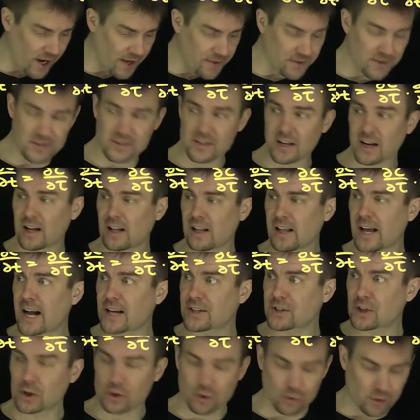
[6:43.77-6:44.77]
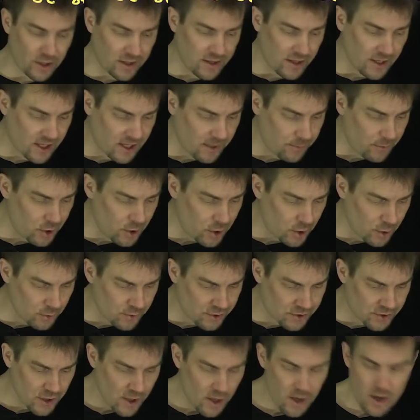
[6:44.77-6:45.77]
So I, this is a classic trick that can be
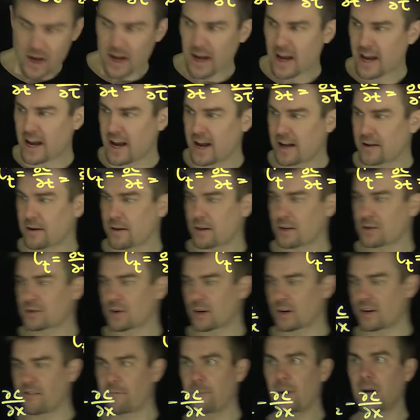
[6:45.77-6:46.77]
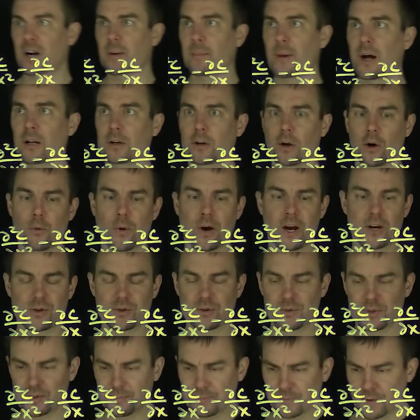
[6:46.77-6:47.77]
used in the study of parabolic
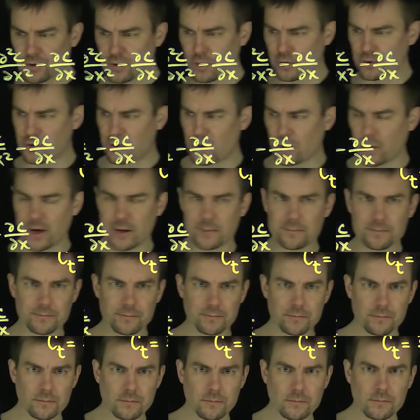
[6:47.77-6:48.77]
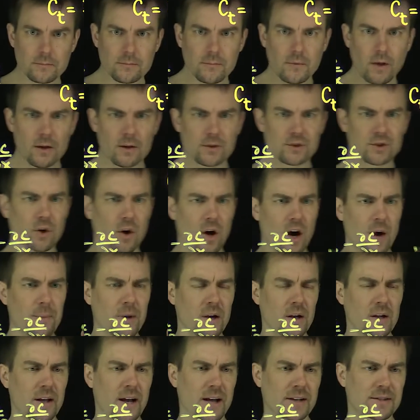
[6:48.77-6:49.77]
equations. And so let's do it. So I'm
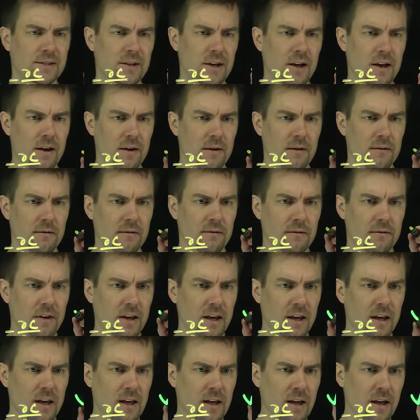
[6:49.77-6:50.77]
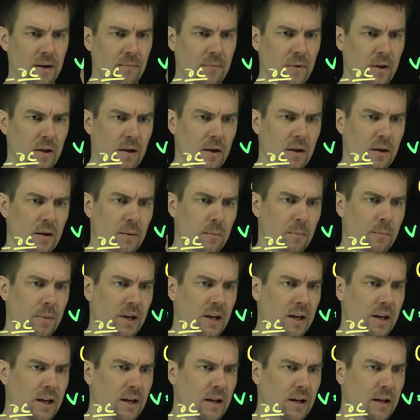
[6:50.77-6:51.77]
going to let V
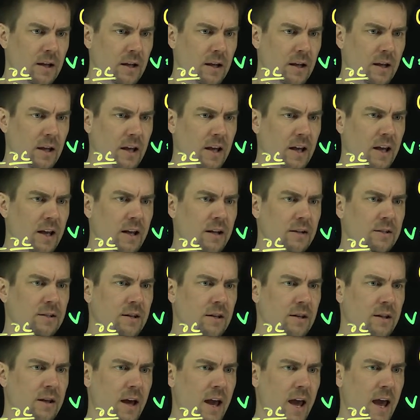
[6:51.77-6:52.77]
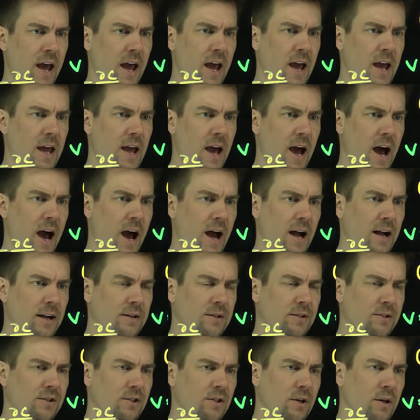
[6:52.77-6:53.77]
be e to the
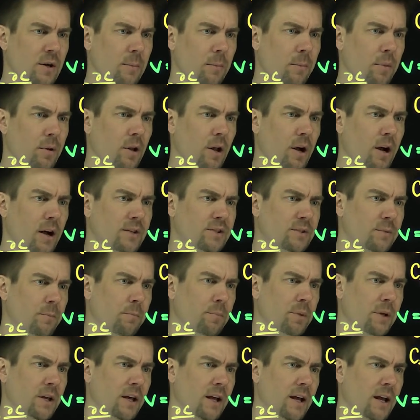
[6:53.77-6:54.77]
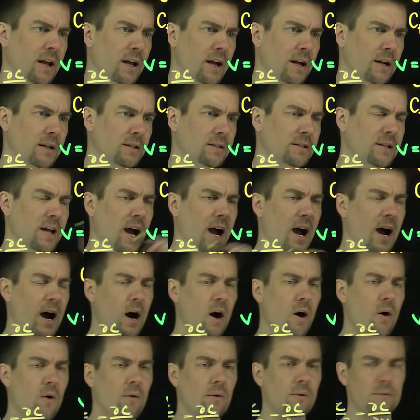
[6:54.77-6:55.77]
ax plus b
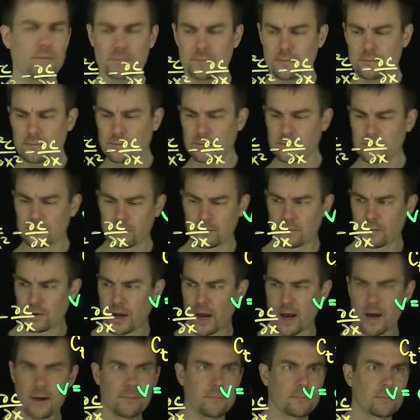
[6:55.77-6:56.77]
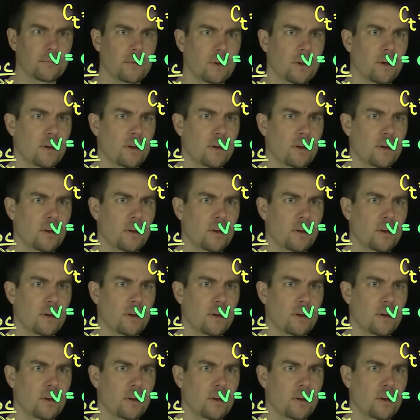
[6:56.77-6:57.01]
tau okay,